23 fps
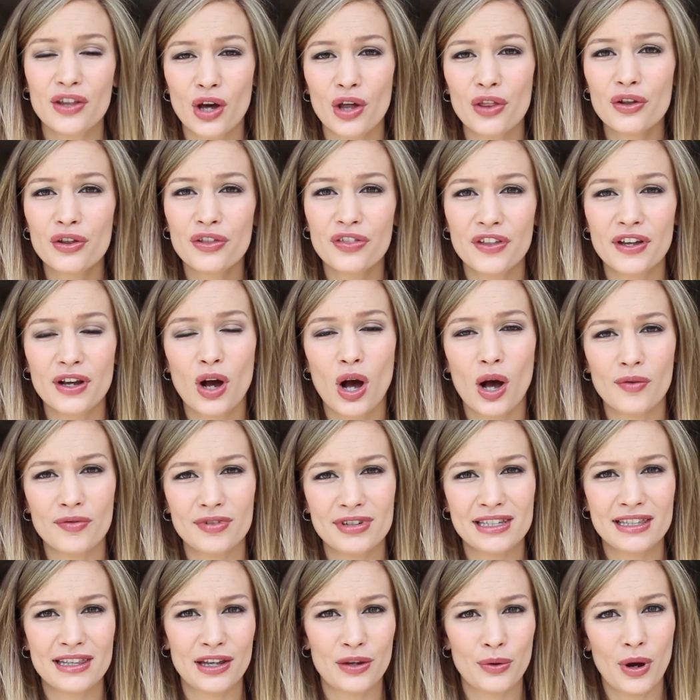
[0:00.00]
The other thing,
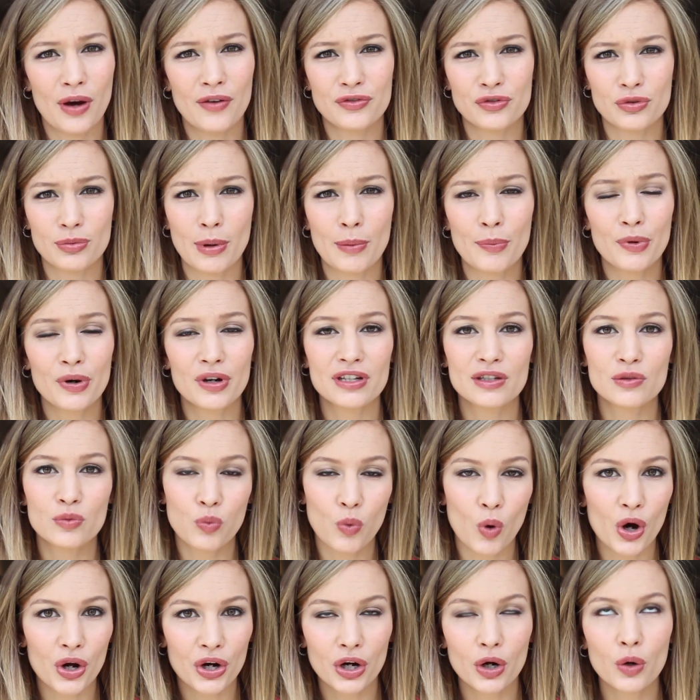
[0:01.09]
obviously, that you have to remember is
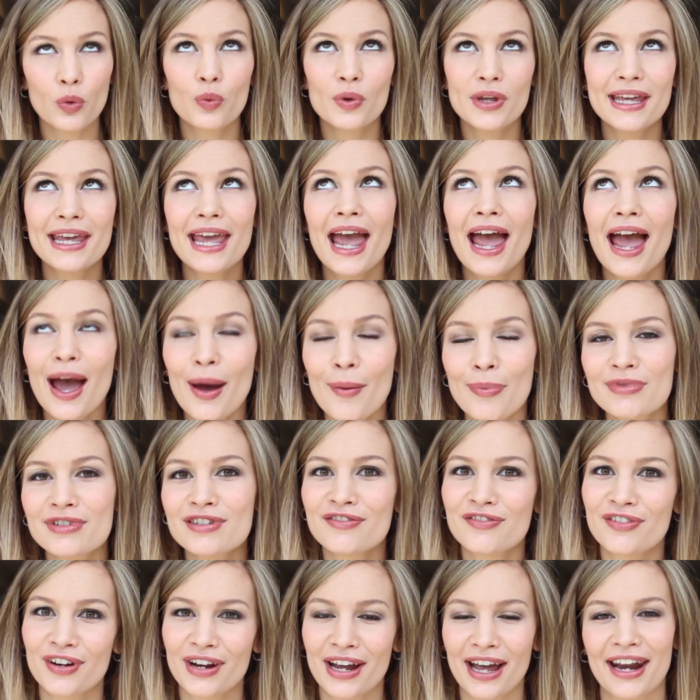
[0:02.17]
water. We kept
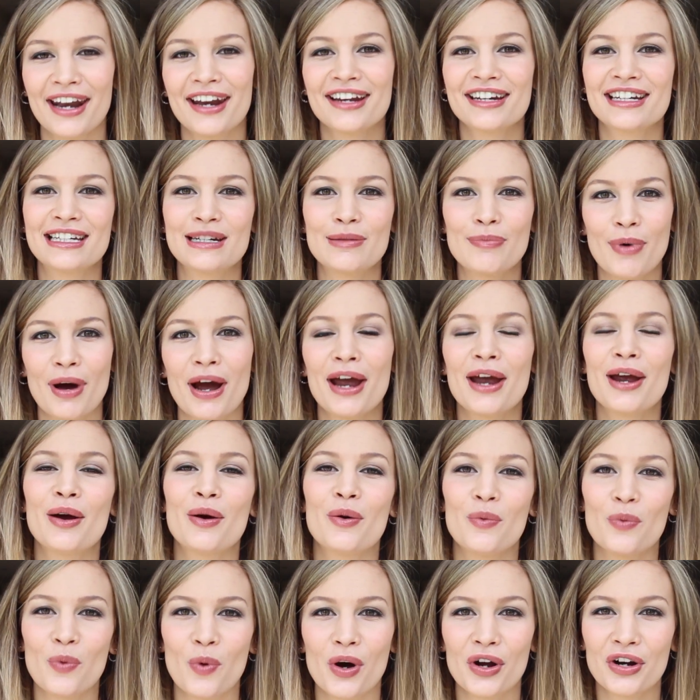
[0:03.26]
forgetting to buy
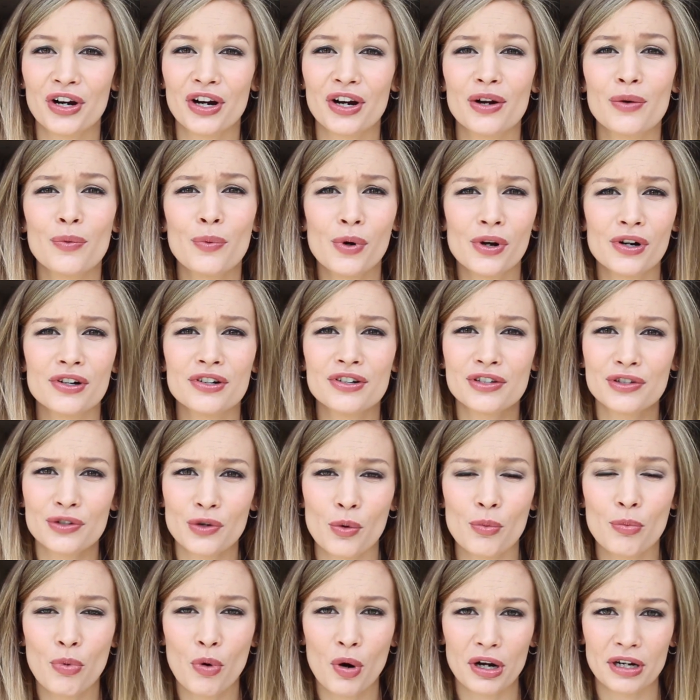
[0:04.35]
water. Water is
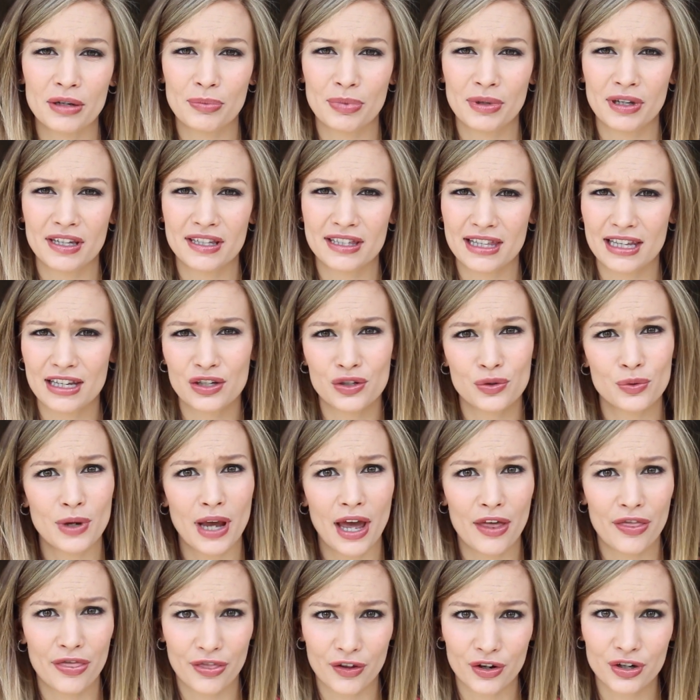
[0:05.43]
so important because they do
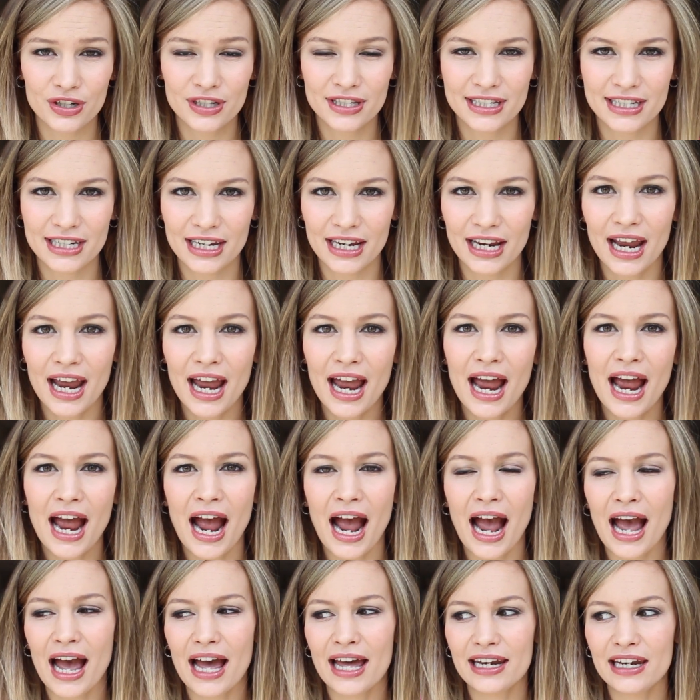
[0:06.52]
get thirsty.
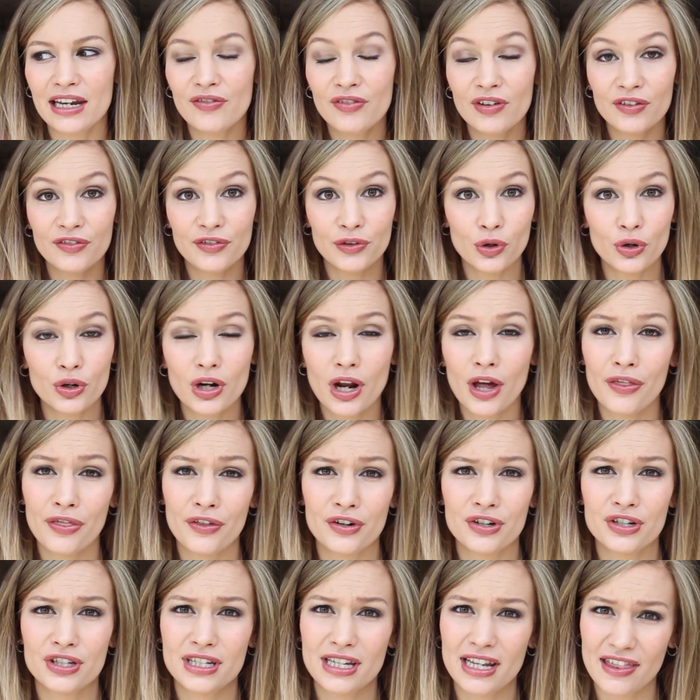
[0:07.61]
And even if you're not
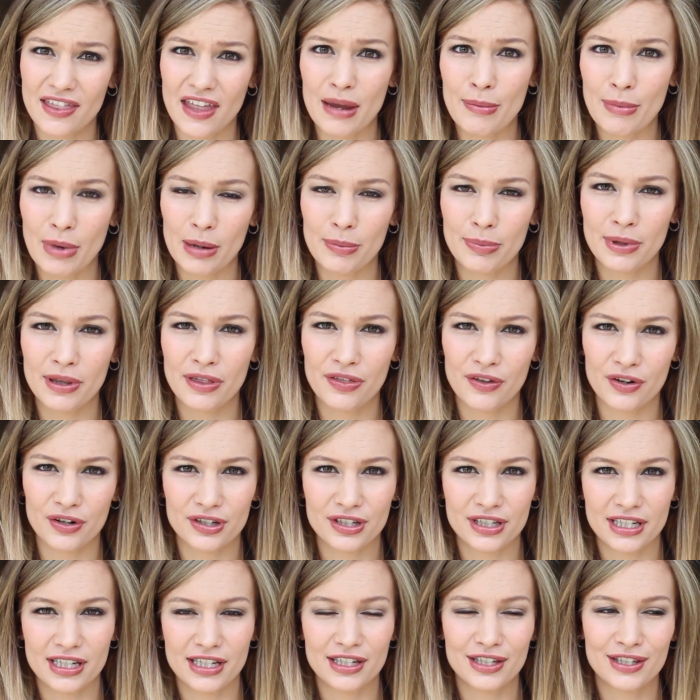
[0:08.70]
thirsty, they might be
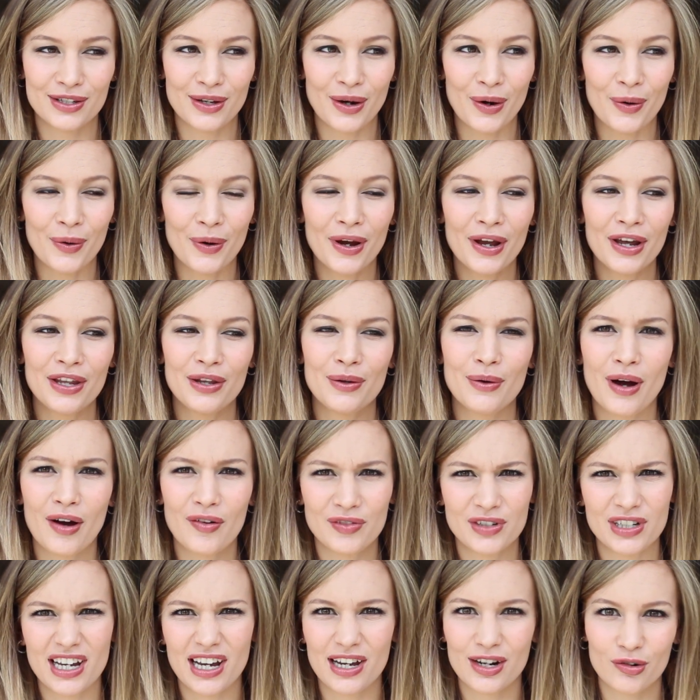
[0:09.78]
thirsty. So you have
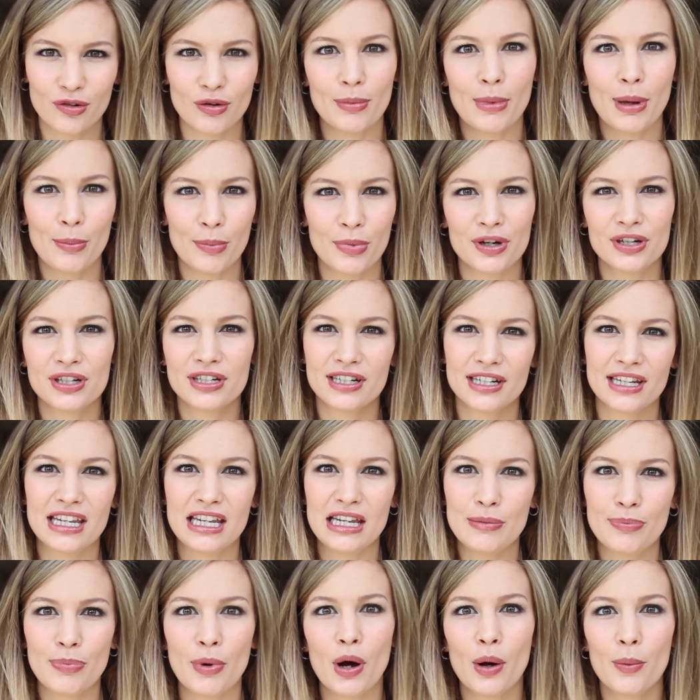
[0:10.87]
to kind of remember to
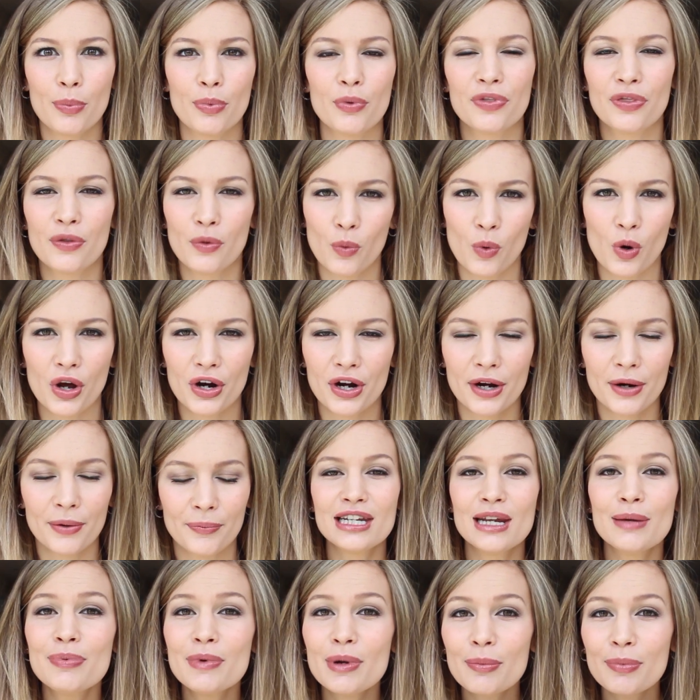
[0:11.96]
keep up with the water.
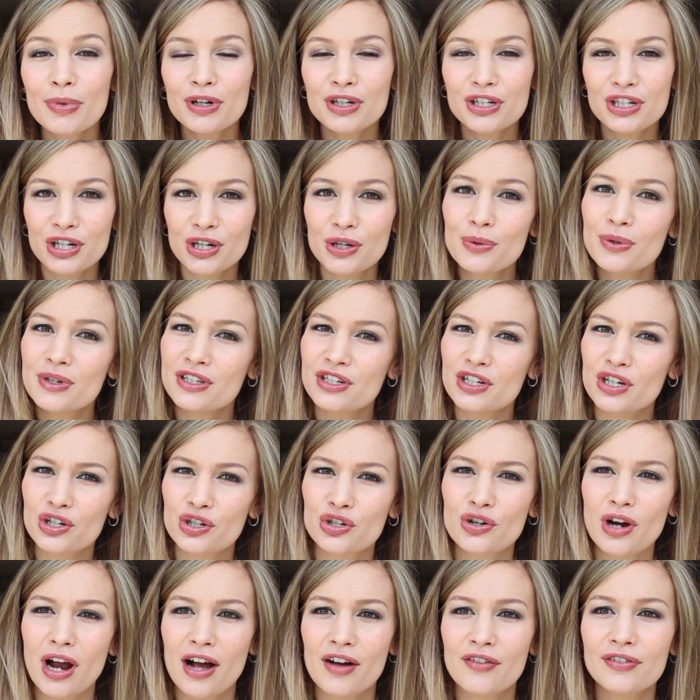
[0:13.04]
Tip number two is to
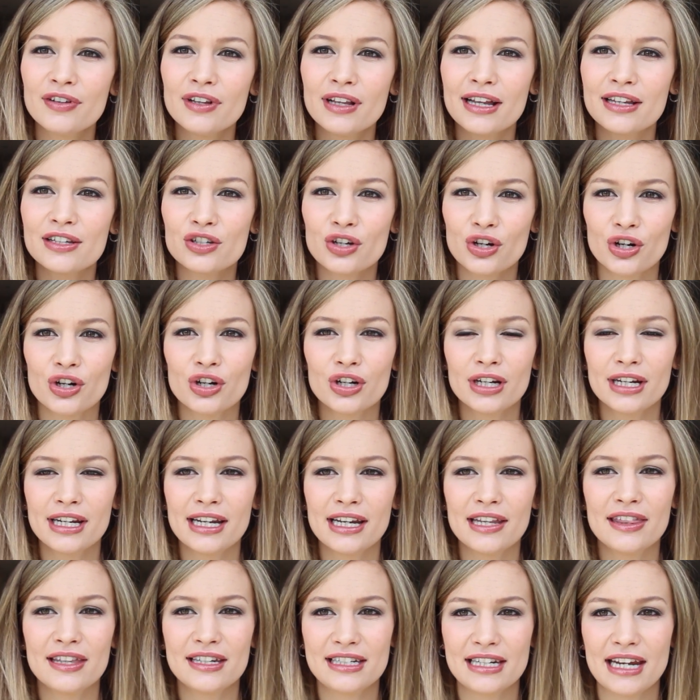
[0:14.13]
travel as
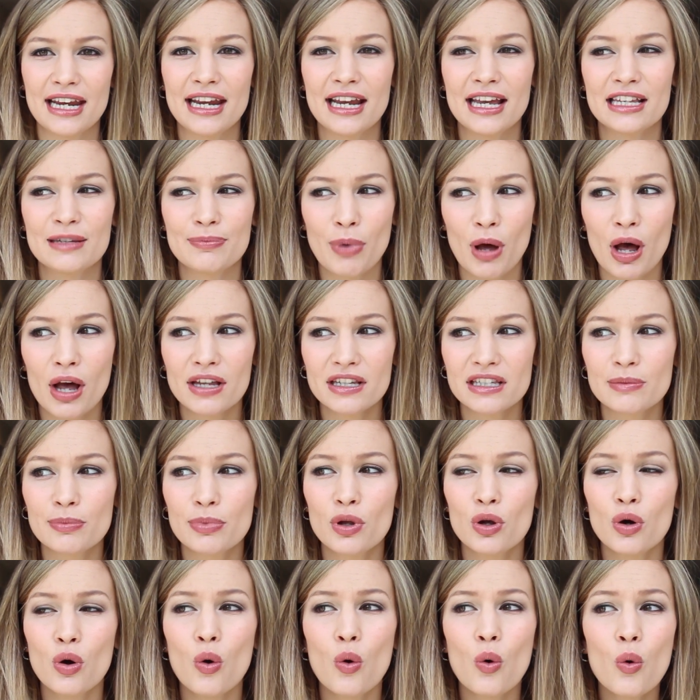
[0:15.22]
early in the day as
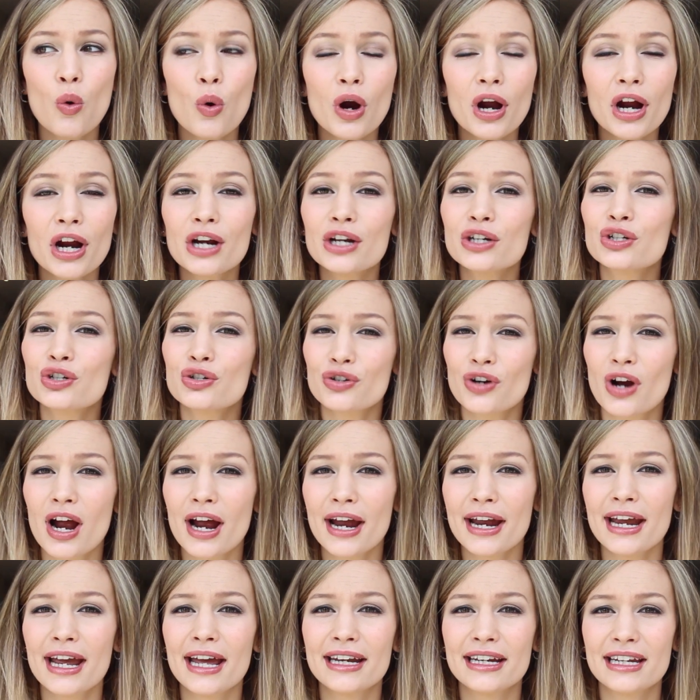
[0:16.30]
possible, or try
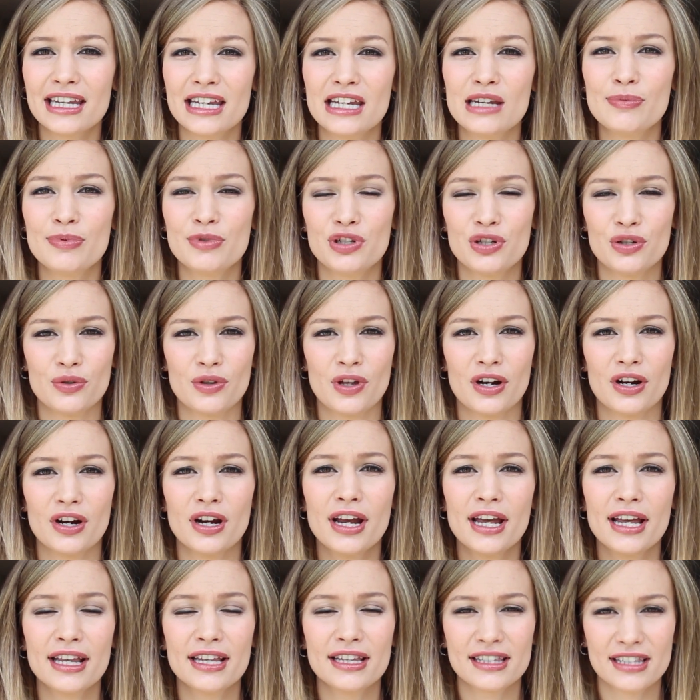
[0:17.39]
and keep to their
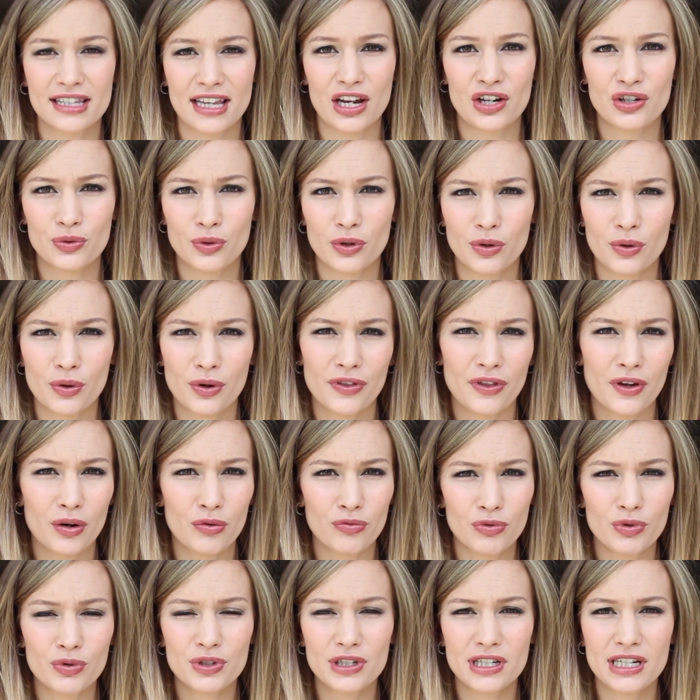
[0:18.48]
schedule or their
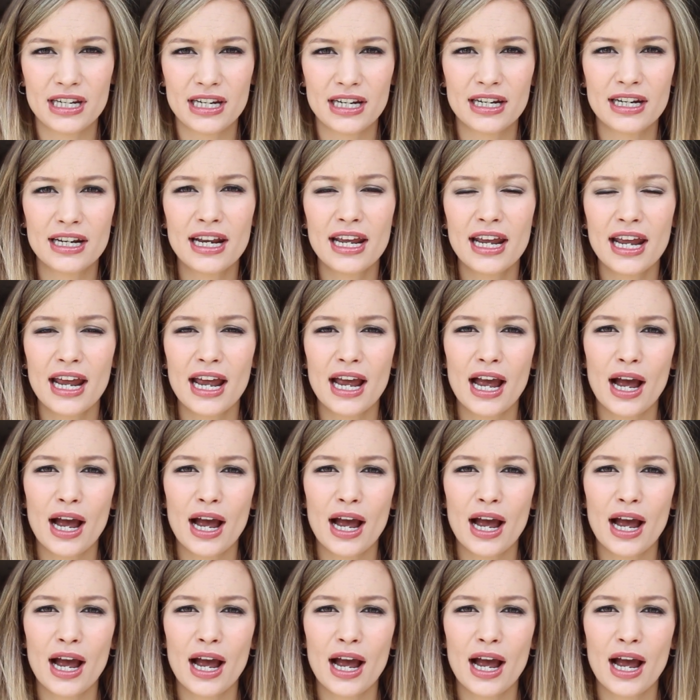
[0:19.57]
routine